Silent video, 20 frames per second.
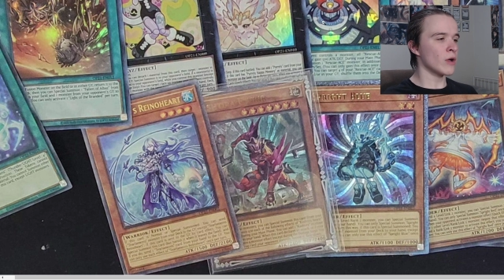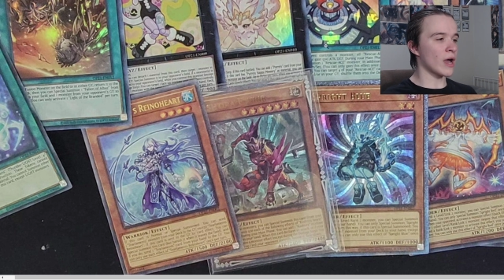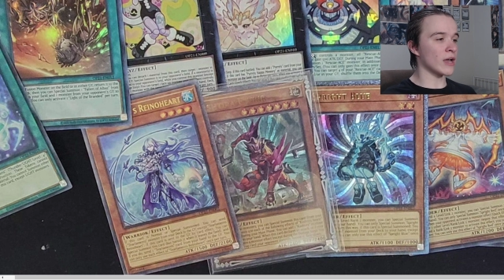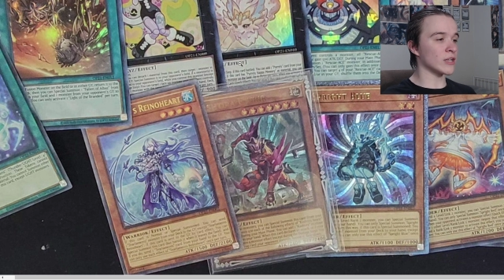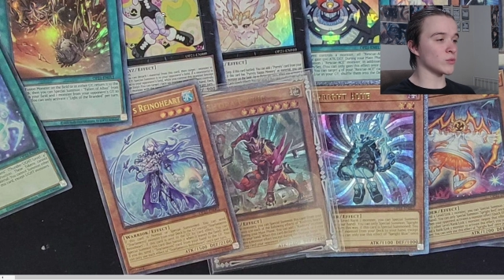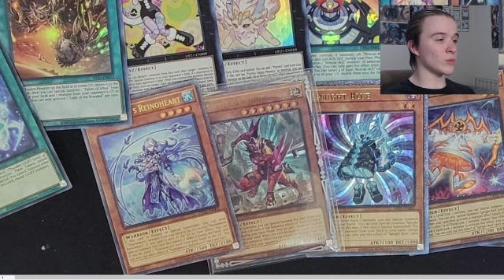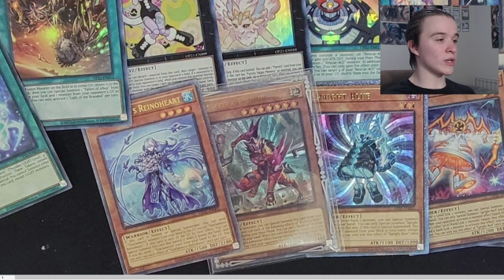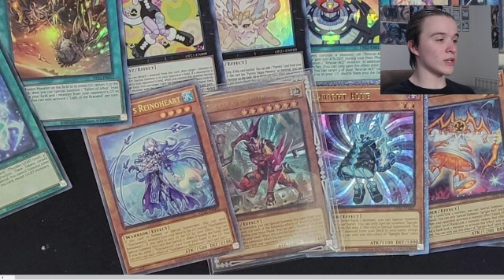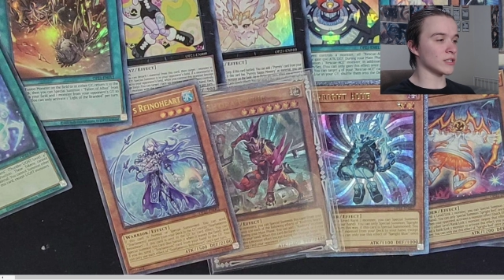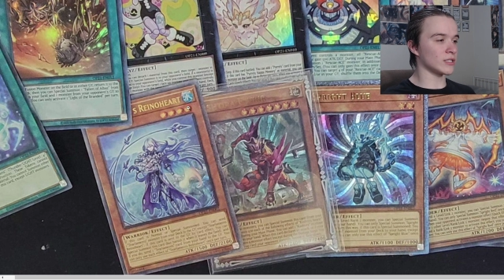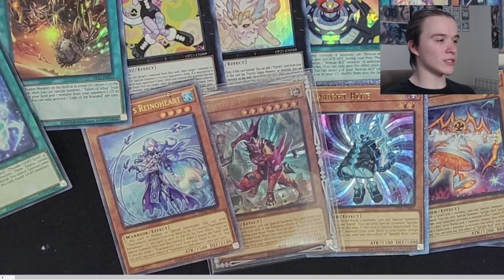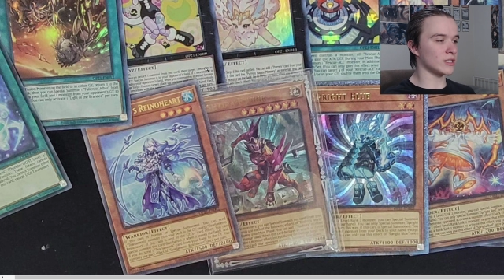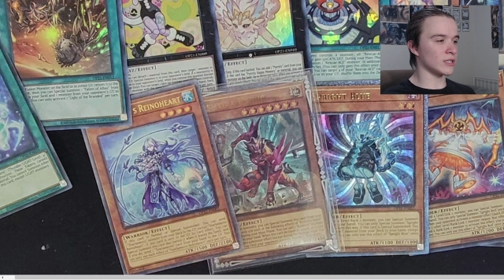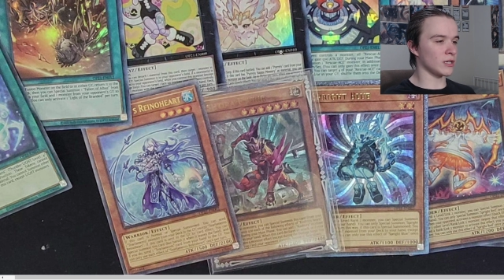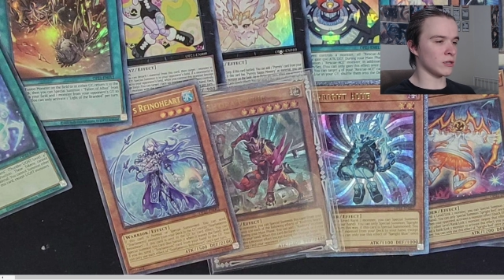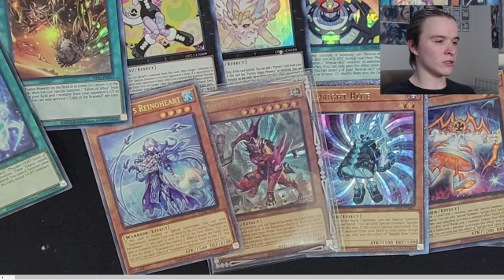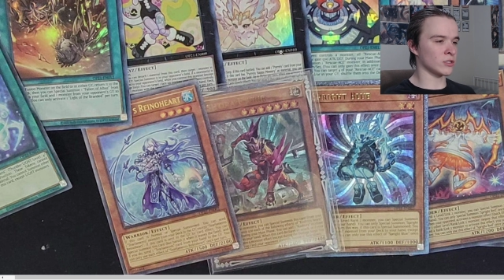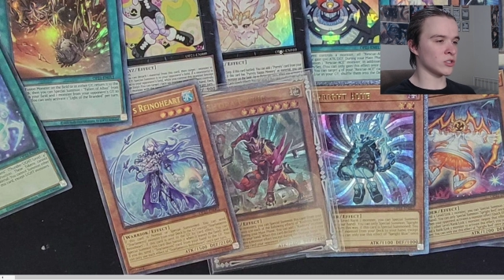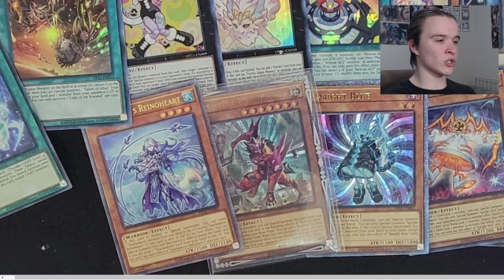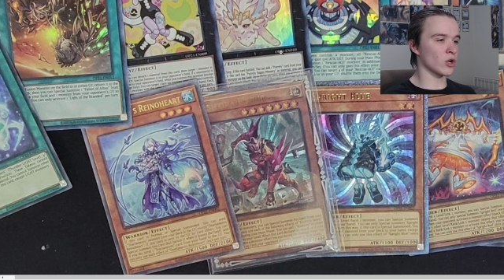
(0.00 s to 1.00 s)
as we can
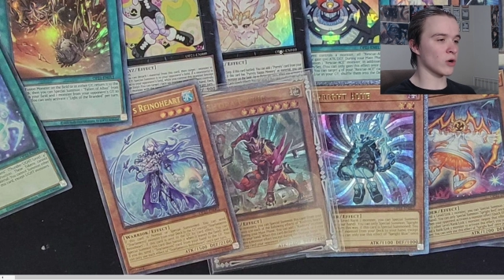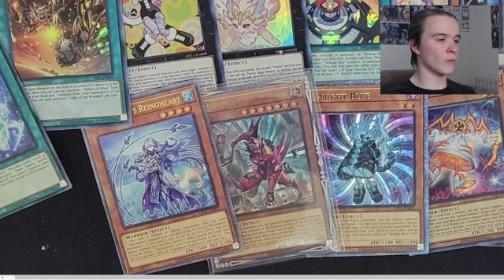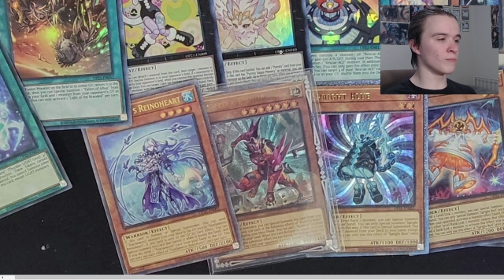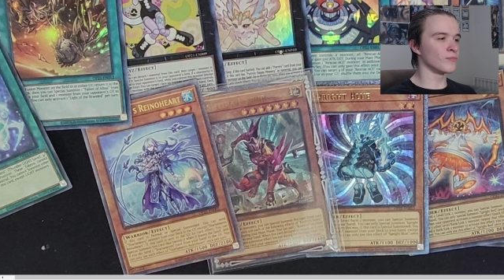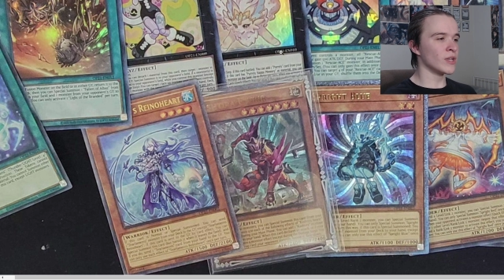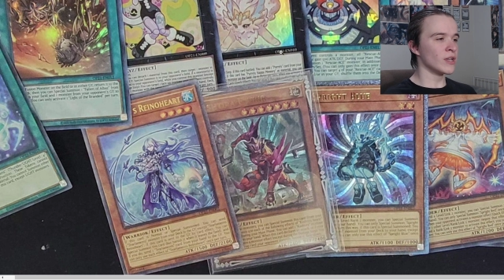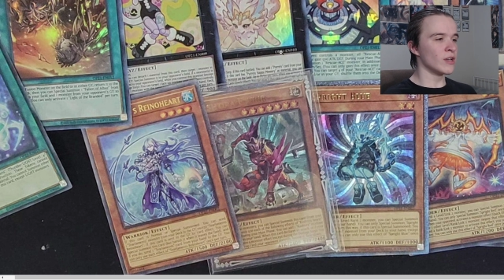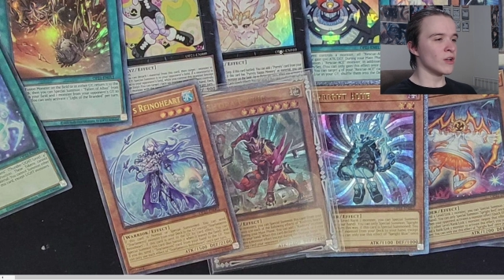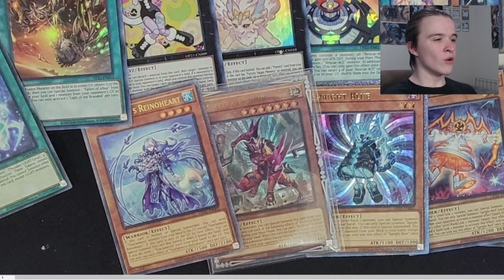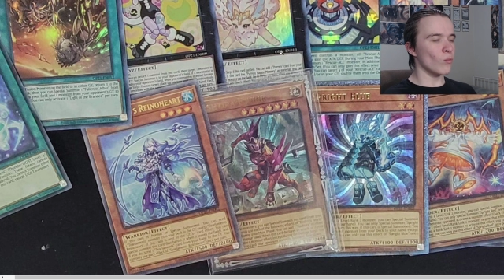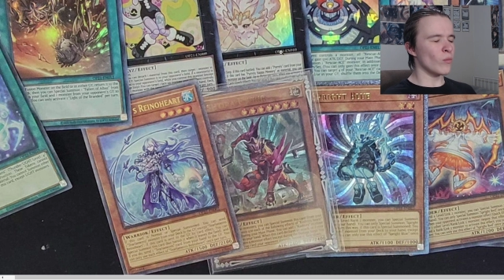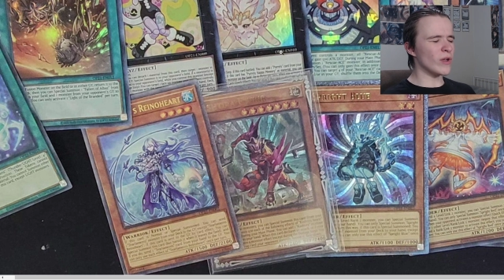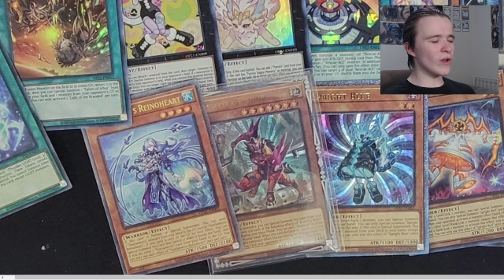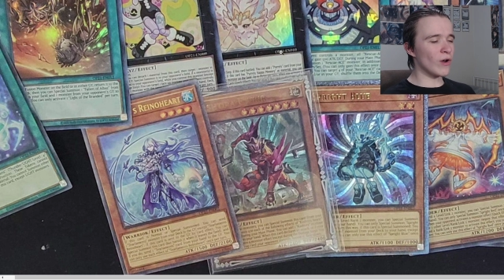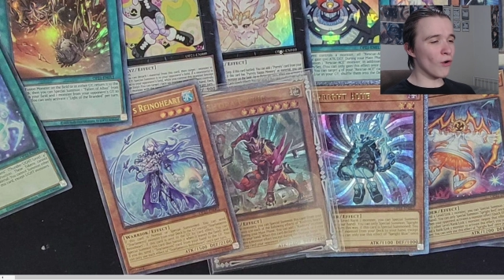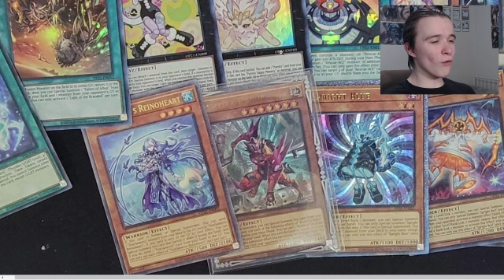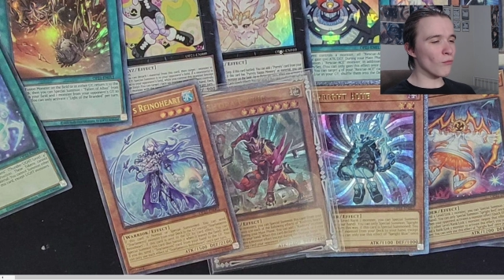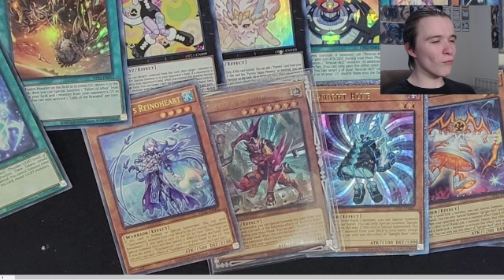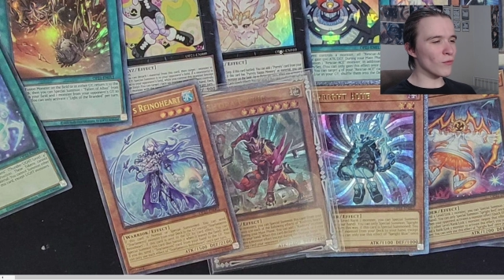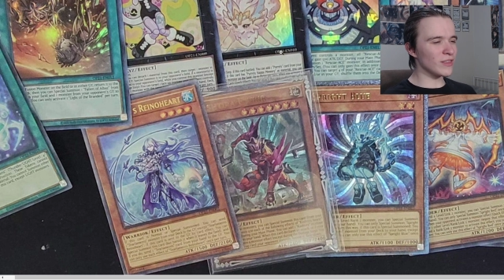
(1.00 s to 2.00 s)
see. So we
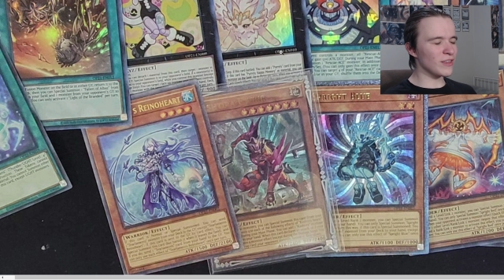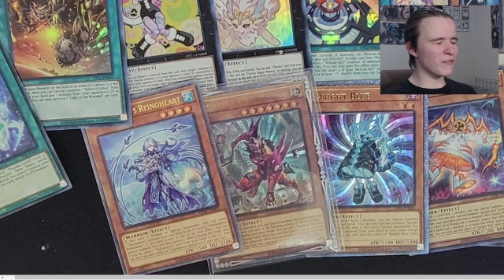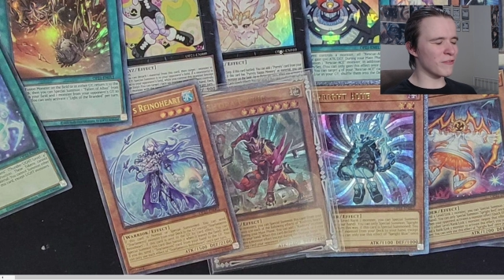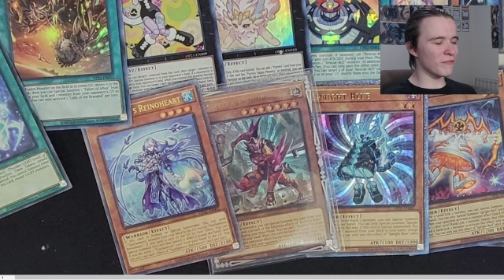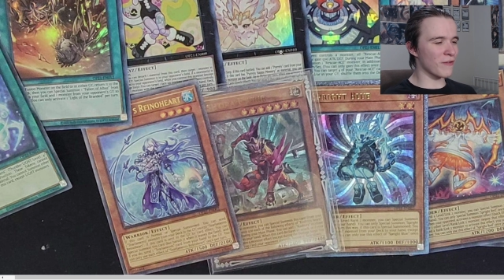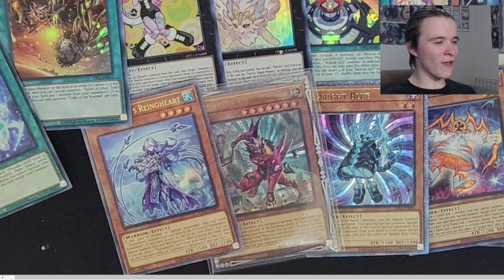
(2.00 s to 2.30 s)
all really